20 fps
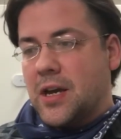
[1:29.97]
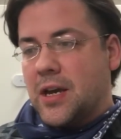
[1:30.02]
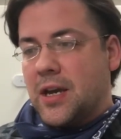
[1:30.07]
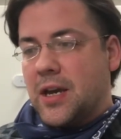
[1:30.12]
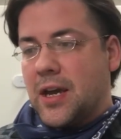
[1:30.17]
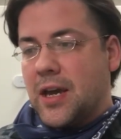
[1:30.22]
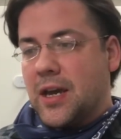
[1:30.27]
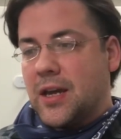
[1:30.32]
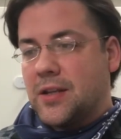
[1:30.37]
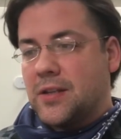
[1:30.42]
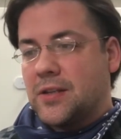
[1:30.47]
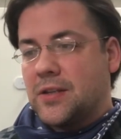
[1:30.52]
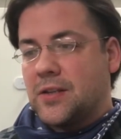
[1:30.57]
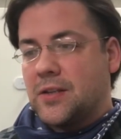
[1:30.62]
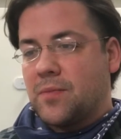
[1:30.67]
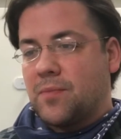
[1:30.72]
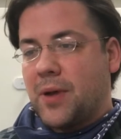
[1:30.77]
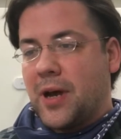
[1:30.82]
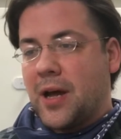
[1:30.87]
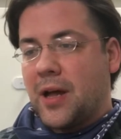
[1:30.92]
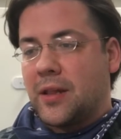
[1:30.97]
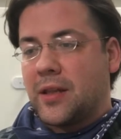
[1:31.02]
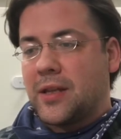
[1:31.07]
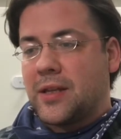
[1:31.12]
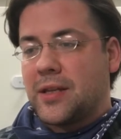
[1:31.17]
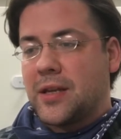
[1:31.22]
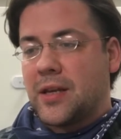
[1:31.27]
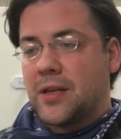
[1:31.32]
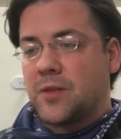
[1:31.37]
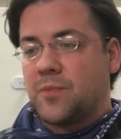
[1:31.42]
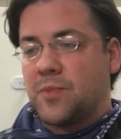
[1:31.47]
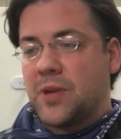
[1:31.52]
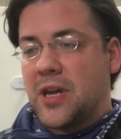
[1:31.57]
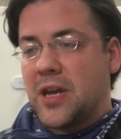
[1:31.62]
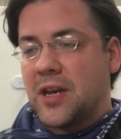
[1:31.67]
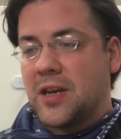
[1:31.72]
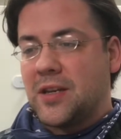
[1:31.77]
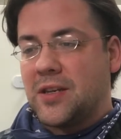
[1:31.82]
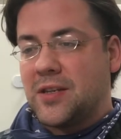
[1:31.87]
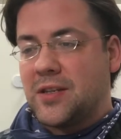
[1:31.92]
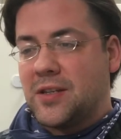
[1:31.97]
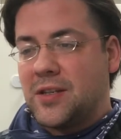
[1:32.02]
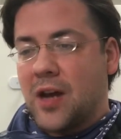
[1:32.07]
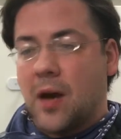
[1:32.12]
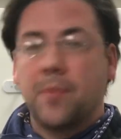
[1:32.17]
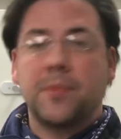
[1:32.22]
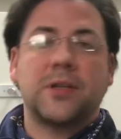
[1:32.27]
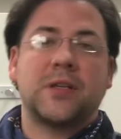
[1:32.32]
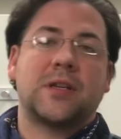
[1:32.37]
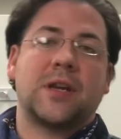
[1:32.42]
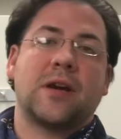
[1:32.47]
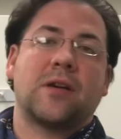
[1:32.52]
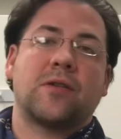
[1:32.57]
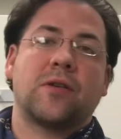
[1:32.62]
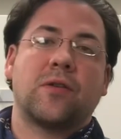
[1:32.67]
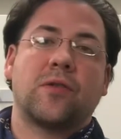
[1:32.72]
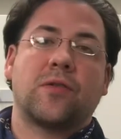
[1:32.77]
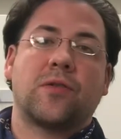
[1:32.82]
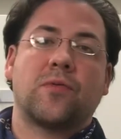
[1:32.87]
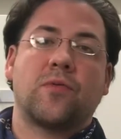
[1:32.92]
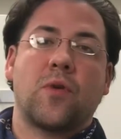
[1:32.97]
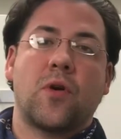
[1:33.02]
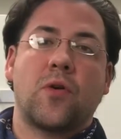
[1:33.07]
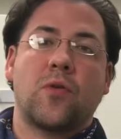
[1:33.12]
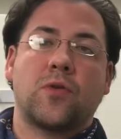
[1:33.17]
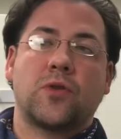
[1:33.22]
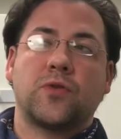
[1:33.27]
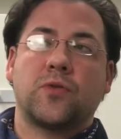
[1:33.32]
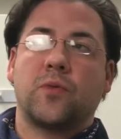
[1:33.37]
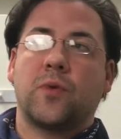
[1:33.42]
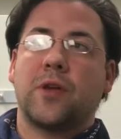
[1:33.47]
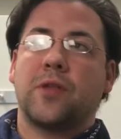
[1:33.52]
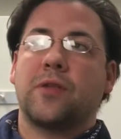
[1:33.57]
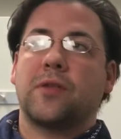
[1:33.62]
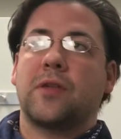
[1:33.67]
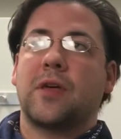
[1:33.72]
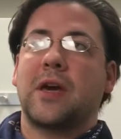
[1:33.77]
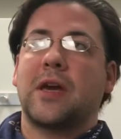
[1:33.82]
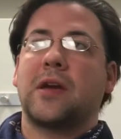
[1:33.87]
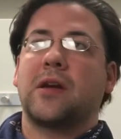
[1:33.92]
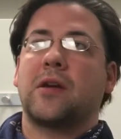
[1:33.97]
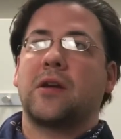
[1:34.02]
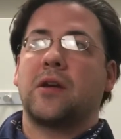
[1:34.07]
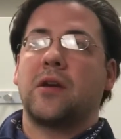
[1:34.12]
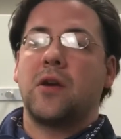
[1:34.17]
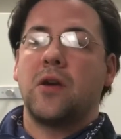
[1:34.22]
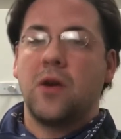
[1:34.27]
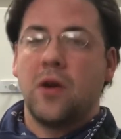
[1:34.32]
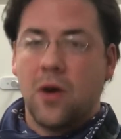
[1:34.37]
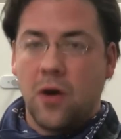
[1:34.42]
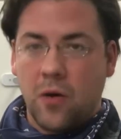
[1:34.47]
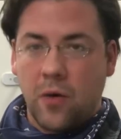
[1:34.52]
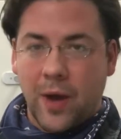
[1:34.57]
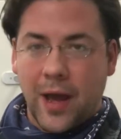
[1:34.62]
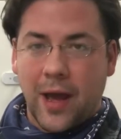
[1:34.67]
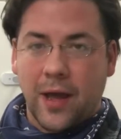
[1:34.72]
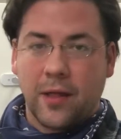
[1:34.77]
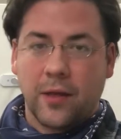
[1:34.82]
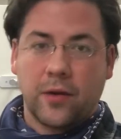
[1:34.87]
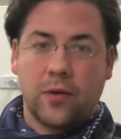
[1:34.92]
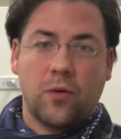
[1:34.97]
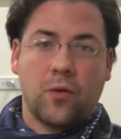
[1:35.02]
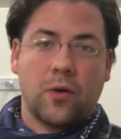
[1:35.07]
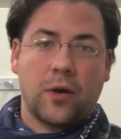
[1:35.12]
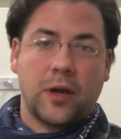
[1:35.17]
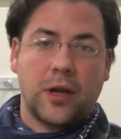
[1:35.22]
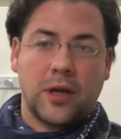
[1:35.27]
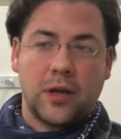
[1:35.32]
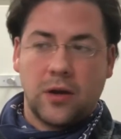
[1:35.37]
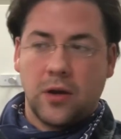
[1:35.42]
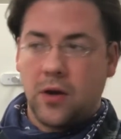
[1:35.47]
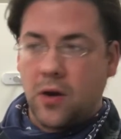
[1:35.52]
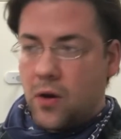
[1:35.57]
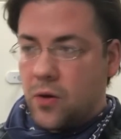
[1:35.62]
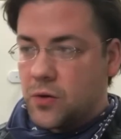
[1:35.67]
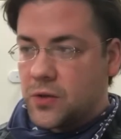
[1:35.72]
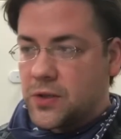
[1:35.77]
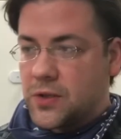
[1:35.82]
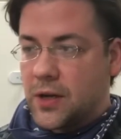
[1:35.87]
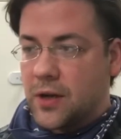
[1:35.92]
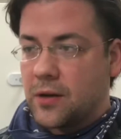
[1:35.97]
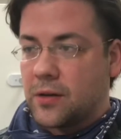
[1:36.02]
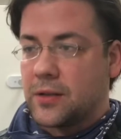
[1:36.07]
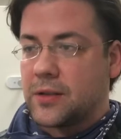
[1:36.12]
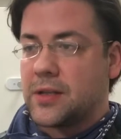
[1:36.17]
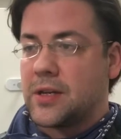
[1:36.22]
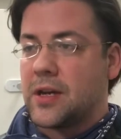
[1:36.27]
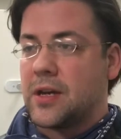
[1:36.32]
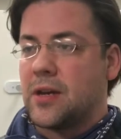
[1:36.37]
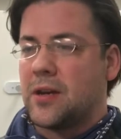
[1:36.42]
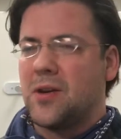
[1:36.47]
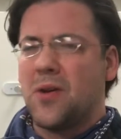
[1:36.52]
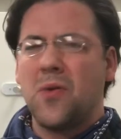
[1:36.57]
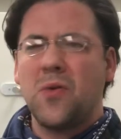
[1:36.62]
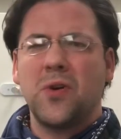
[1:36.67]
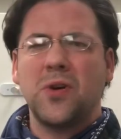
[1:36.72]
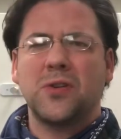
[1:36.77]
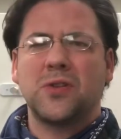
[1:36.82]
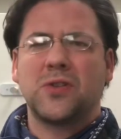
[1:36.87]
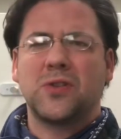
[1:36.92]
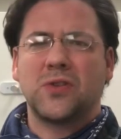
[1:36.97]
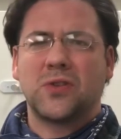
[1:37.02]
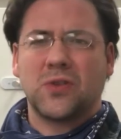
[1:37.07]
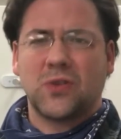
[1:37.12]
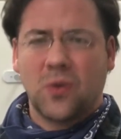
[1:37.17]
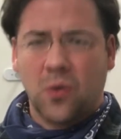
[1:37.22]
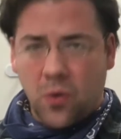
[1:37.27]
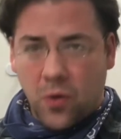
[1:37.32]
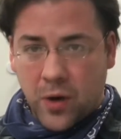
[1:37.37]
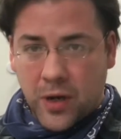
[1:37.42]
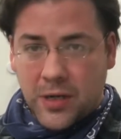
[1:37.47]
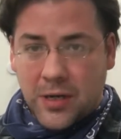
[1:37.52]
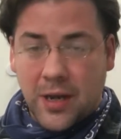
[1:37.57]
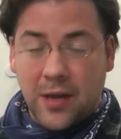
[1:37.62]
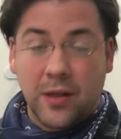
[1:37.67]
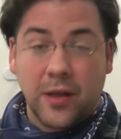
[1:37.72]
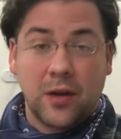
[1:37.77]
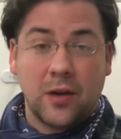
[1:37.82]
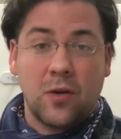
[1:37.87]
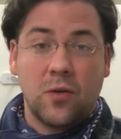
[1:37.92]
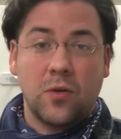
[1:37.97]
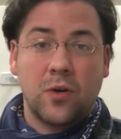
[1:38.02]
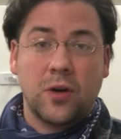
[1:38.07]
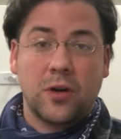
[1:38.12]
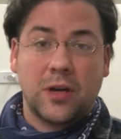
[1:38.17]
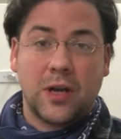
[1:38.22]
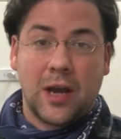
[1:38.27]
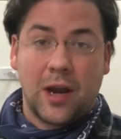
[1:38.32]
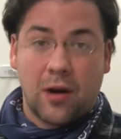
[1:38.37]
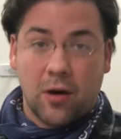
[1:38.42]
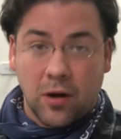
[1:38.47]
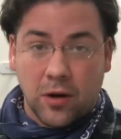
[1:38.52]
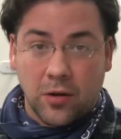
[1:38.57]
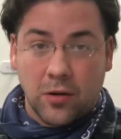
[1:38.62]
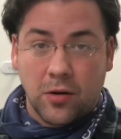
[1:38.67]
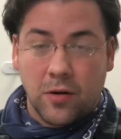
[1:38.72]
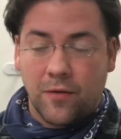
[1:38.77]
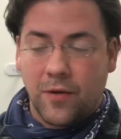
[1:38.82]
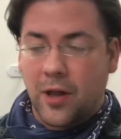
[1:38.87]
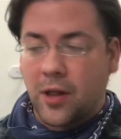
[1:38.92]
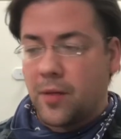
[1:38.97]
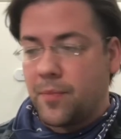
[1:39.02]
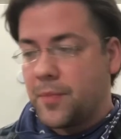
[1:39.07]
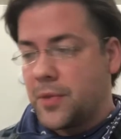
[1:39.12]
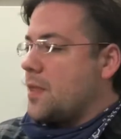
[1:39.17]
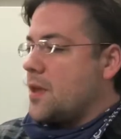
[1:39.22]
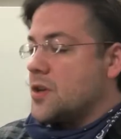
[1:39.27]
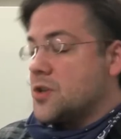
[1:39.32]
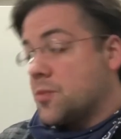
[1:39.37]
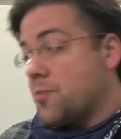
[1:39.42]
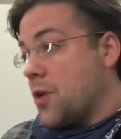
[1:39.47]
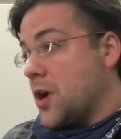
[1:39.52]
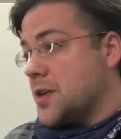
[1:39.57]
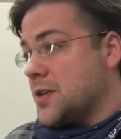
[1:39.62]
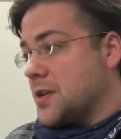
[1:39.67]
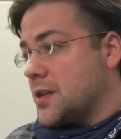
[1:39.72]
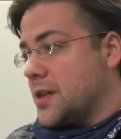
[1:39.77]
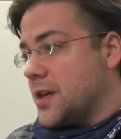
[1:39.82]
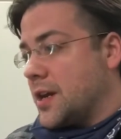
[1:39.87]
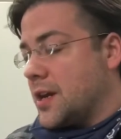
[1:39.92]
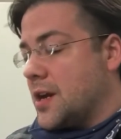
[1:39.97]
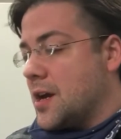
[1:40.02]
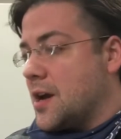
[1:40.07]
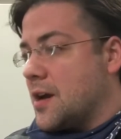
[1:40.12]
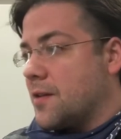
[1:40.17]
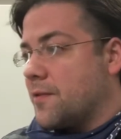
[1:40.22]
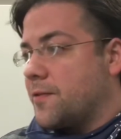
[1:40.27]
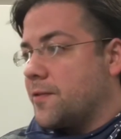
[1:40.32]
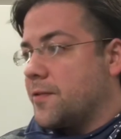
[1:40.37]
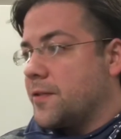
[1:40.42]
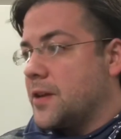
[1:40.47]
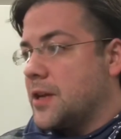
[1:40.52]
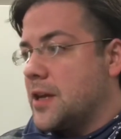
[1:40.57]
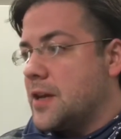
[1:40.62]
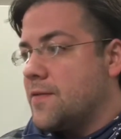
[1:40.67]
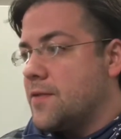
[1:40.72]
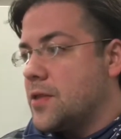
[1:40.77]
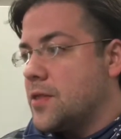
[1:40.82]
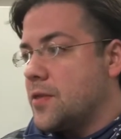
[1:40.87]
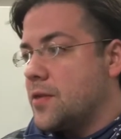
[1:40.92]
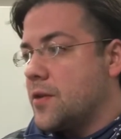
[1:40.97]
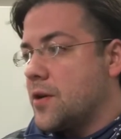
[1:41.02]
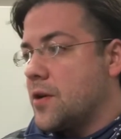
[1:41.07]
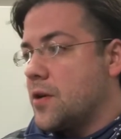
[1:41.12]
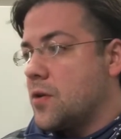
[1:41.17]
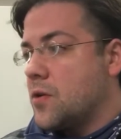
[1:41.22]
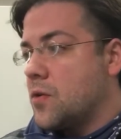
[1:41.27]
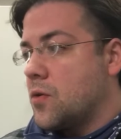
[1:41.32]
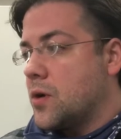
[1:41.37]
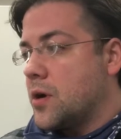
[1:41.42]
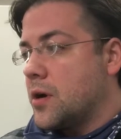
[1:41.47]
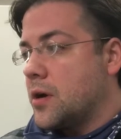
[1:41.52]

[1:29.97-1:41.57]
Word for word: it's politics being dumped down your throat with, like, no allegory, no subtlety, no good storytelling, no good character development. Surprisingly enough, even though